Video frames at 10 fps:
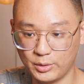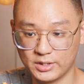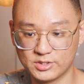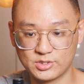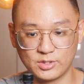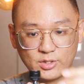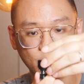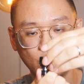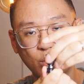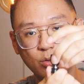it's
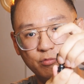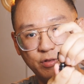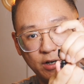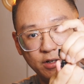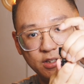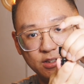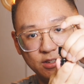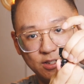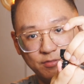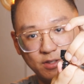very
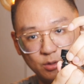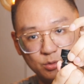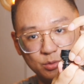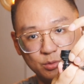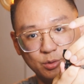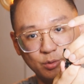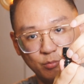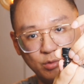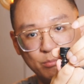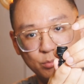difficult to
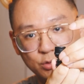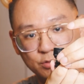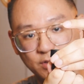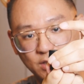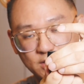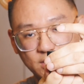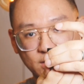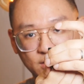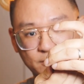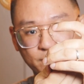remove the thing.